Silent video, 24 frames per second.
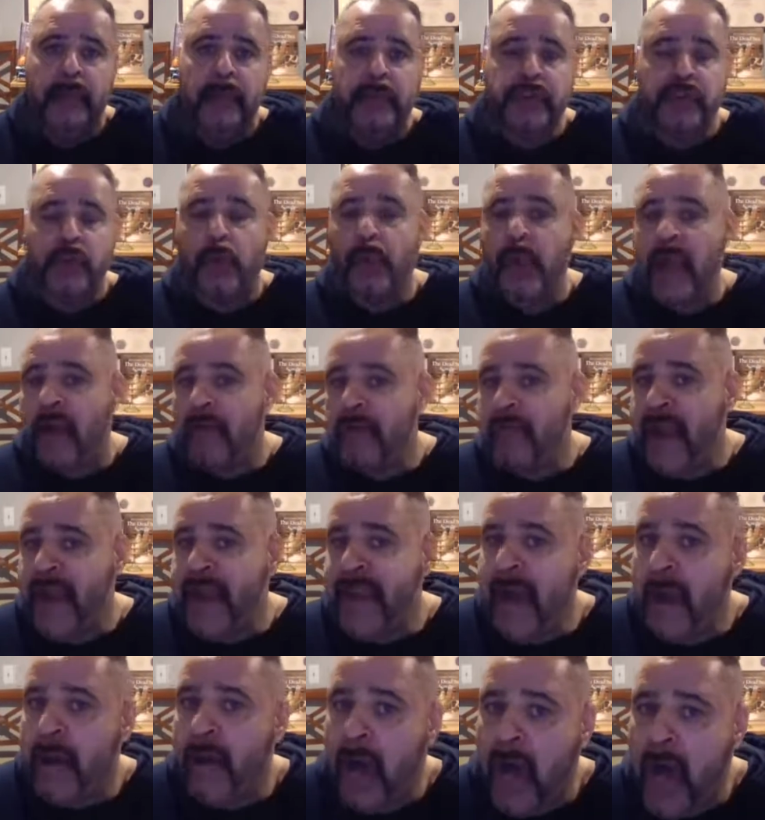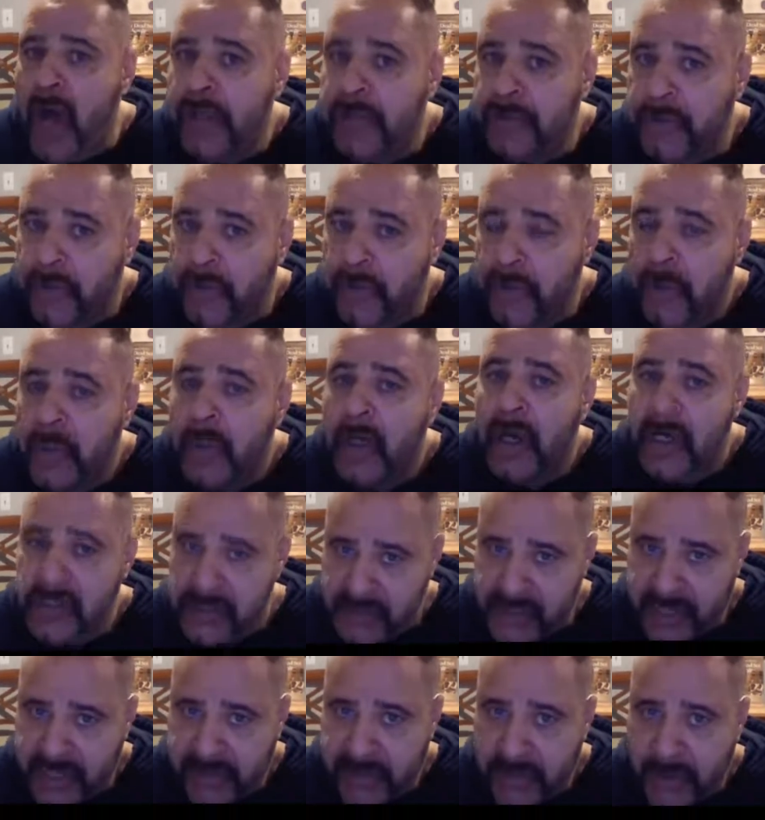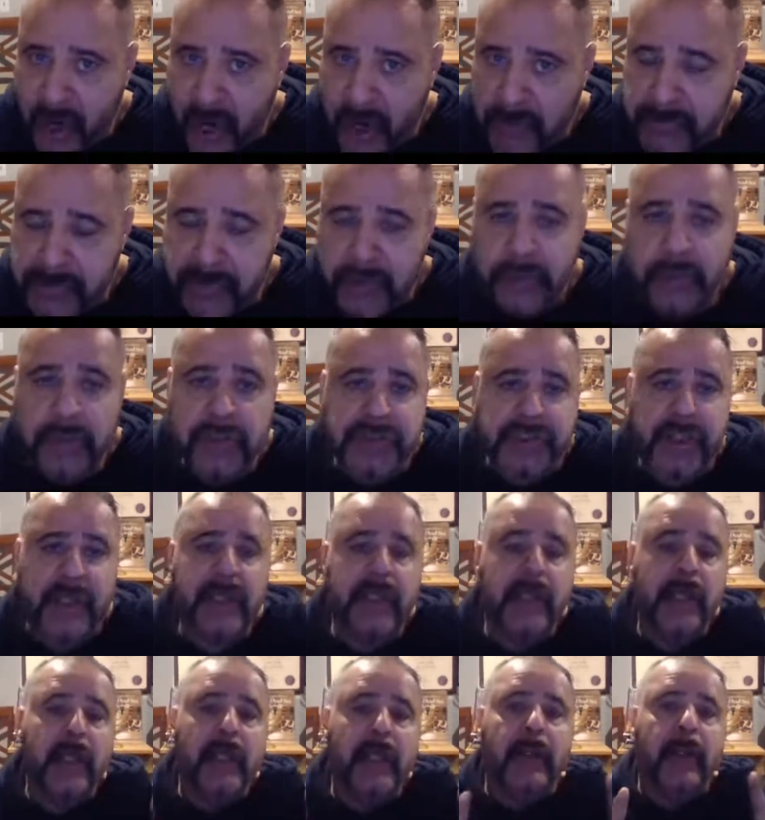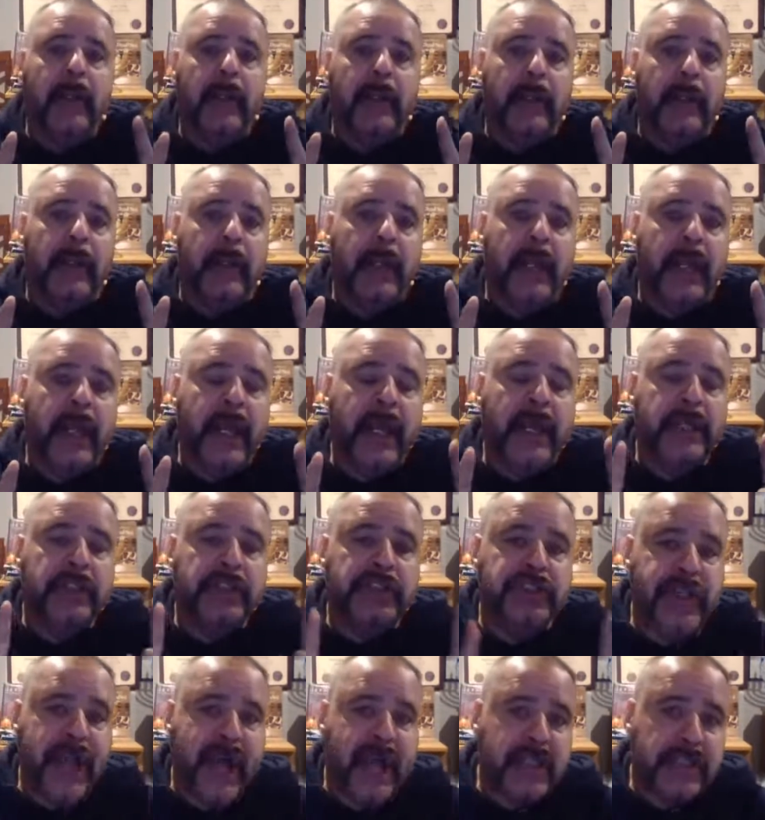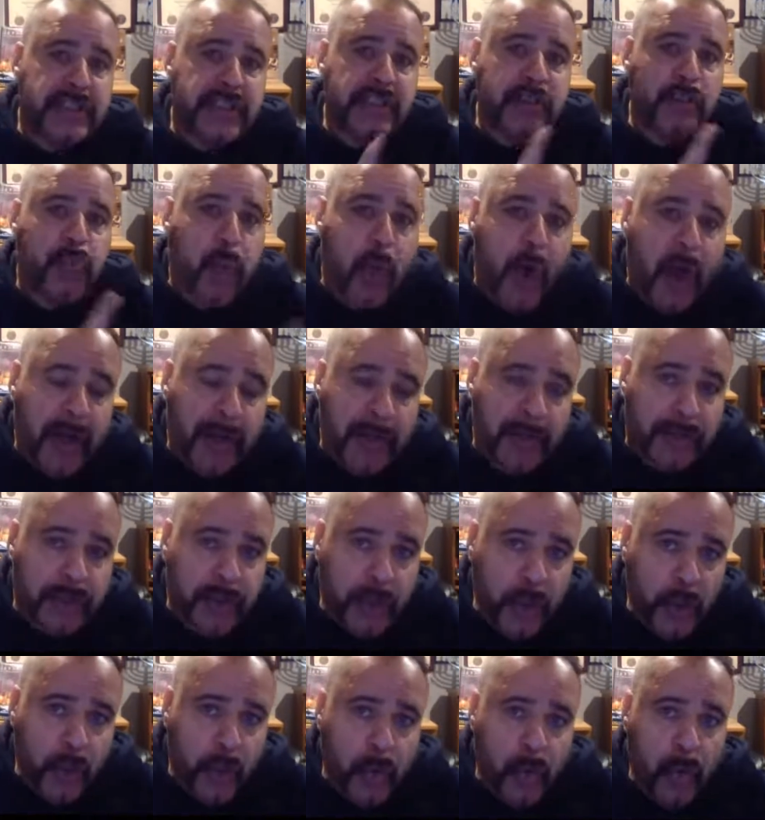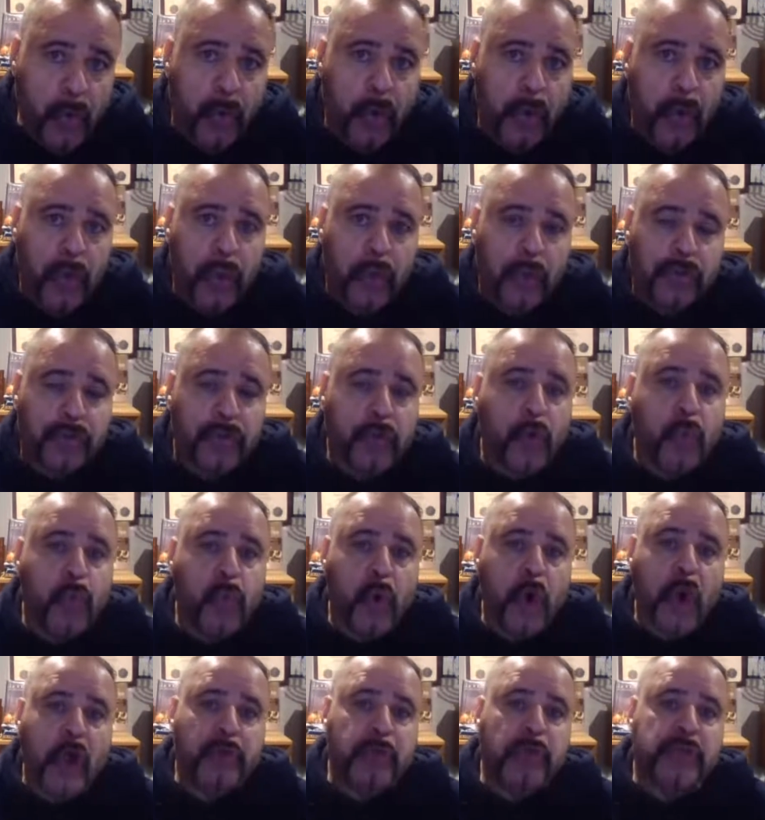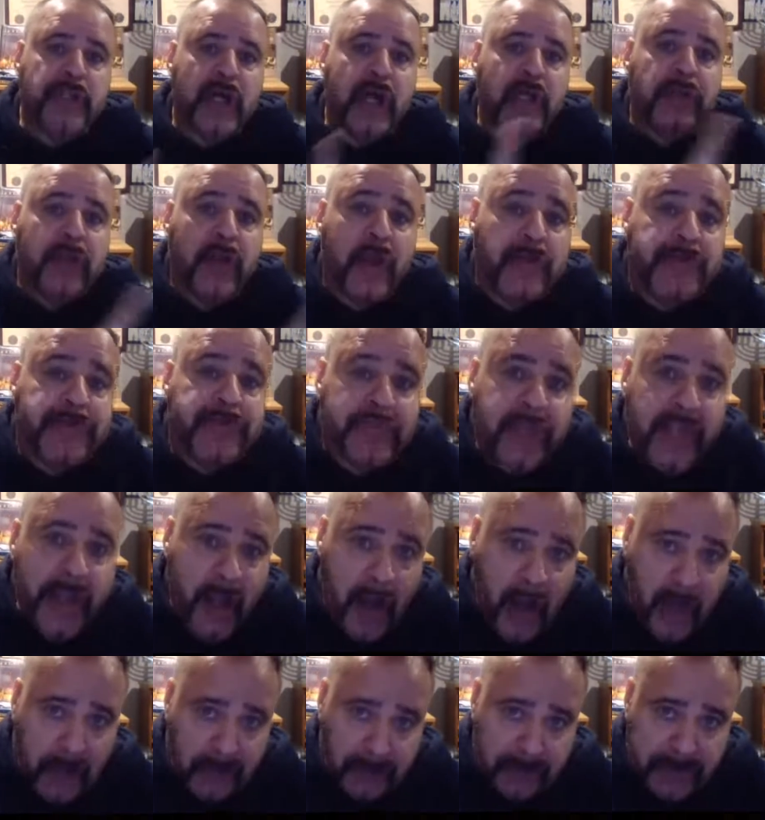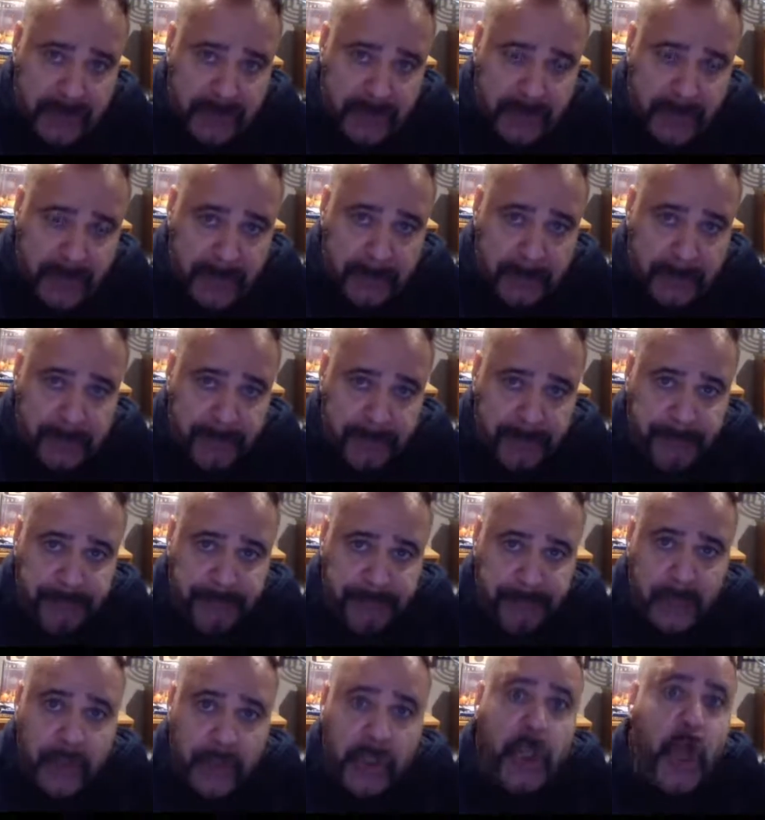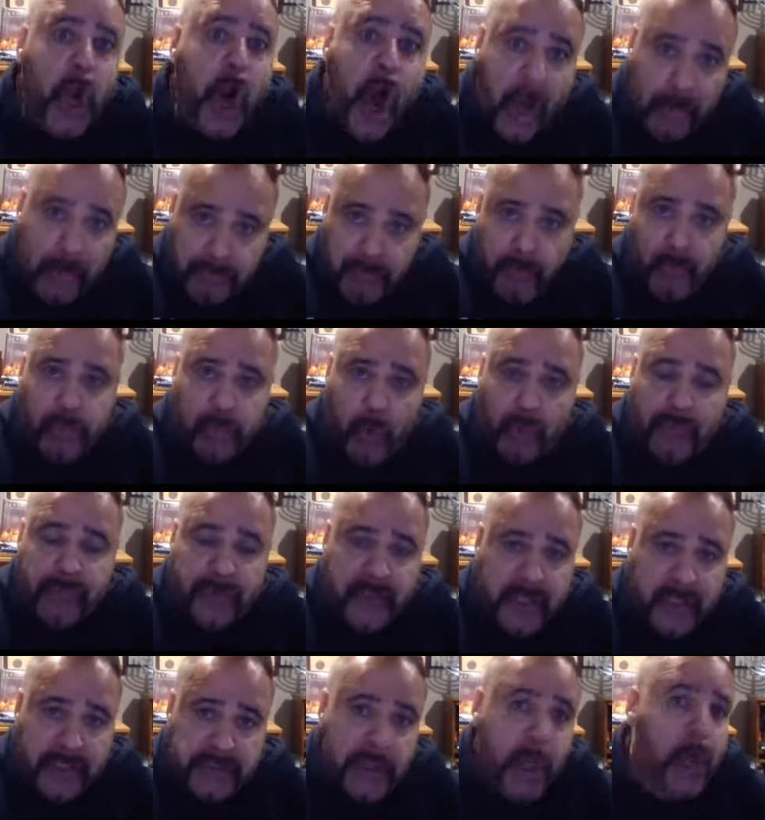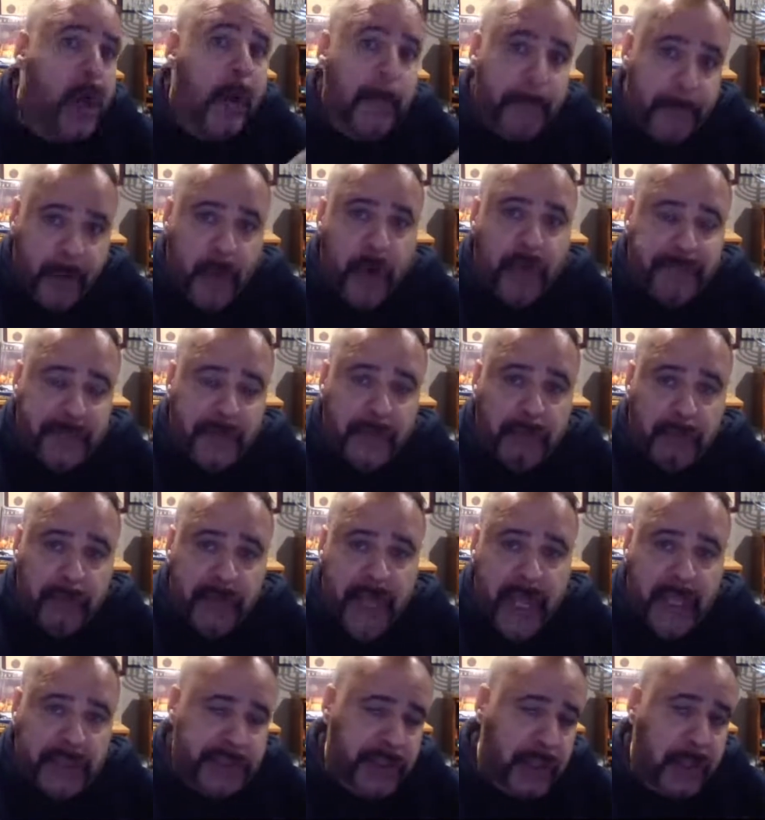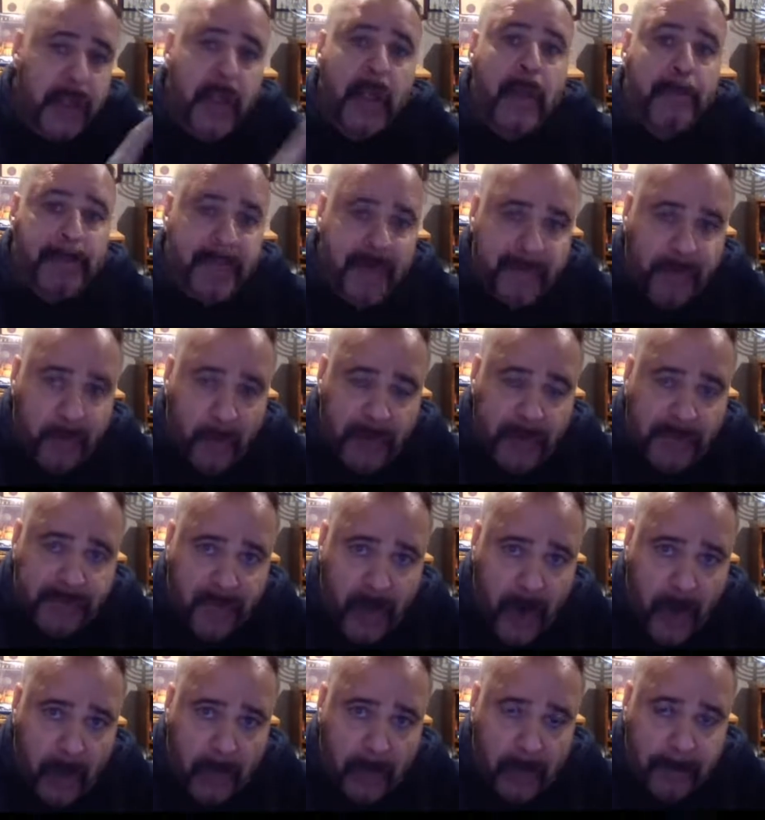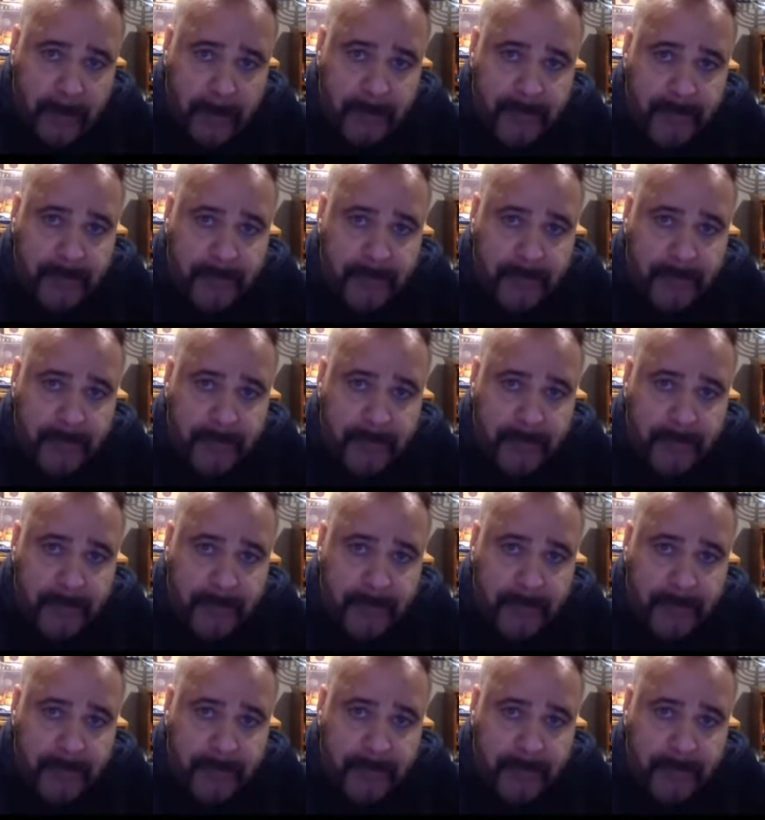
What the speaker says: So we are right now under a Satanocracy. You see, in Genesis 1 and 2, the world was under a theocracy. God ruled over his perfect creation before the fall.